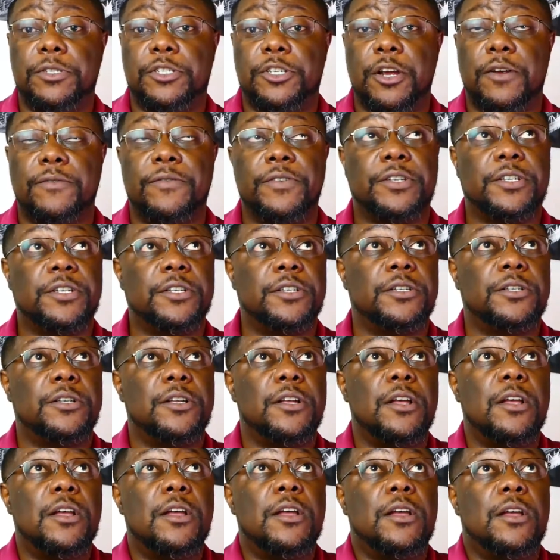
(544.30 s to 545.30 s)

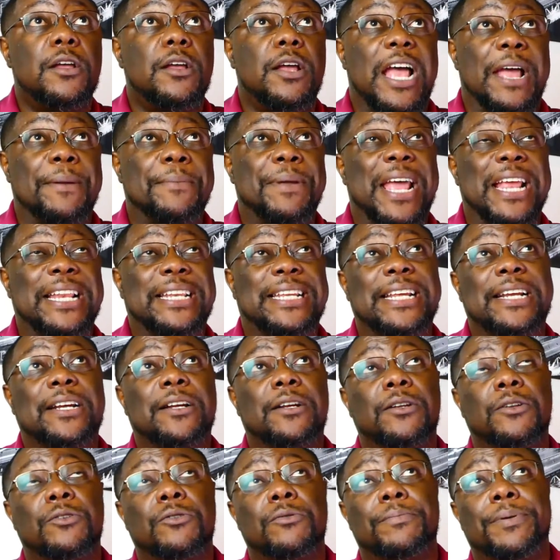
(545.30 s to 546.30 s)
services, I did a
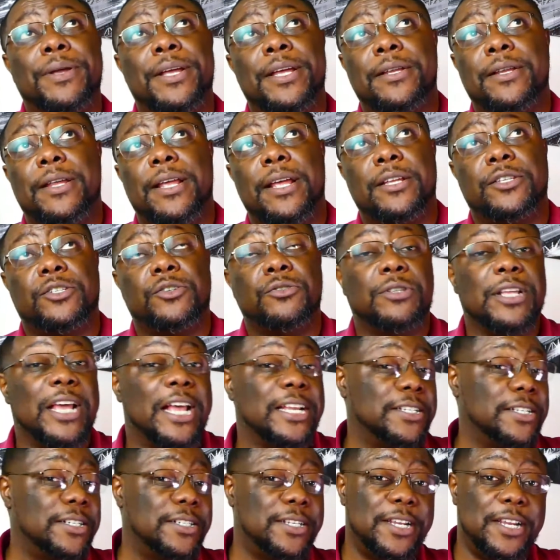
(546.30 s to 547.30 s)
little bit in
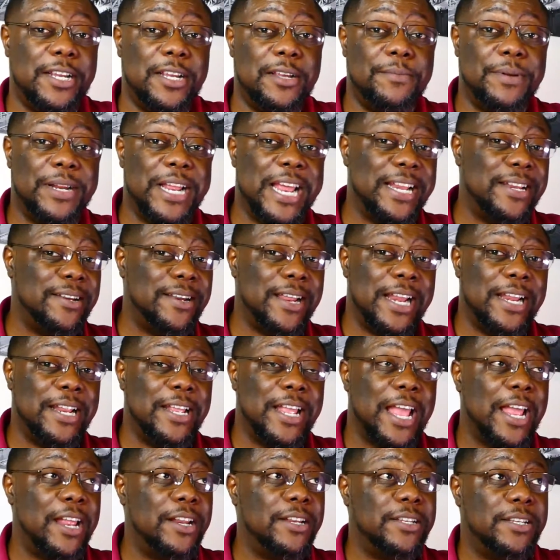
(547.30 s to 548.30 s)
2010, but
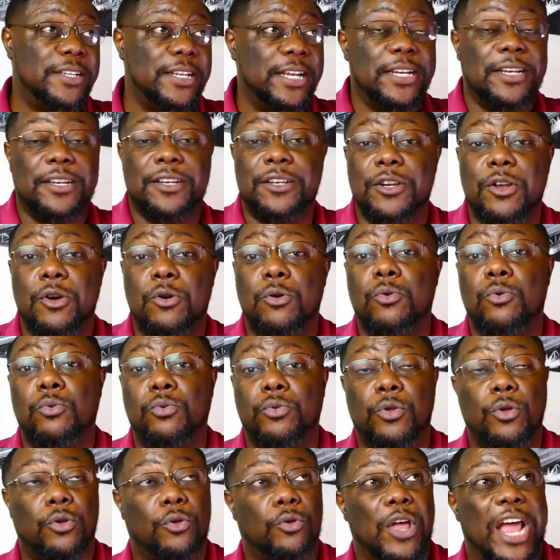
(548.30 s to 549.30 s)
I
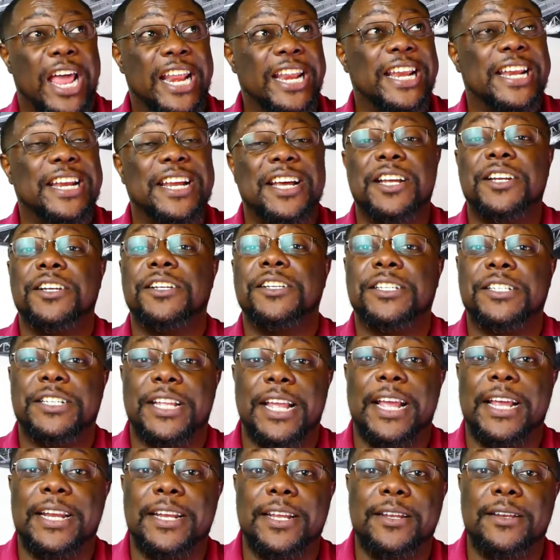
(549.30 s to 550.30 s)
didn't
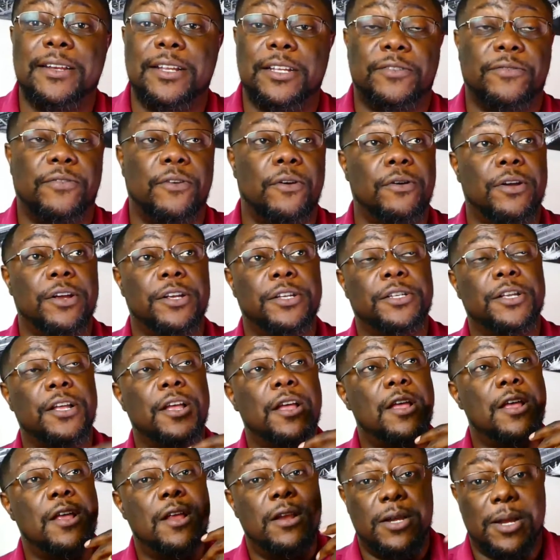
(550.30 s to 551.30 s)
understand it as far as
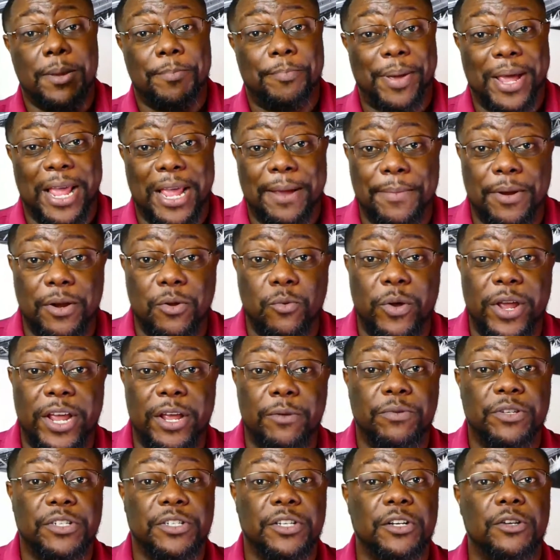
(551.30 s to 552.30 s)
the payment away.
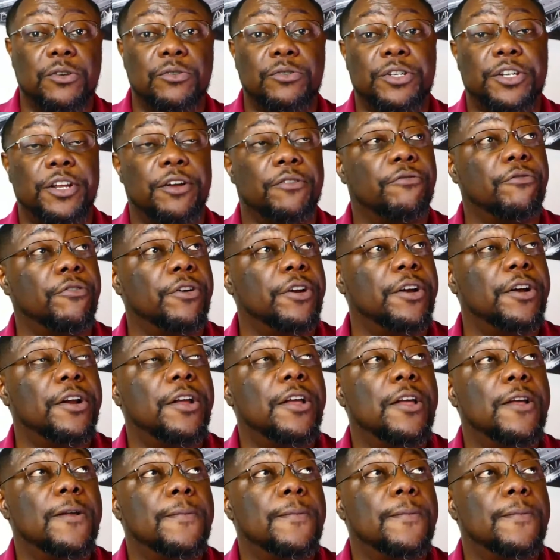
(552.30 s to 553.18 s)
It was a little different.